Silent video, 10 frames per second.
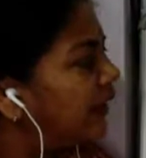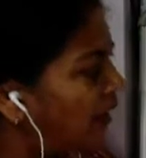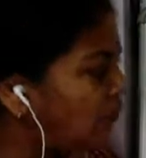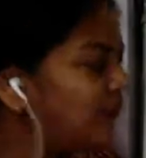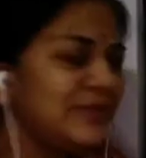
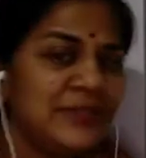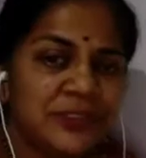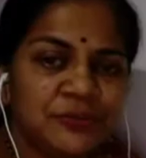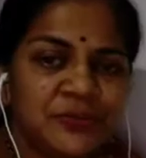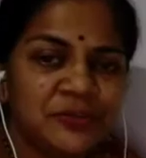However, the
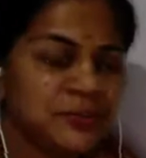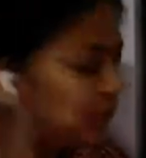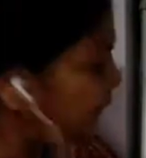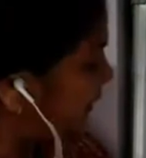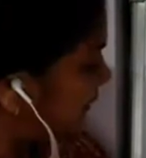difference
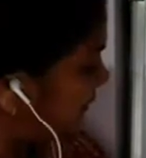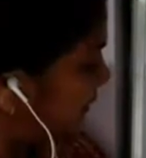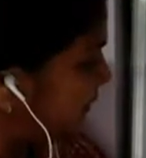between uh,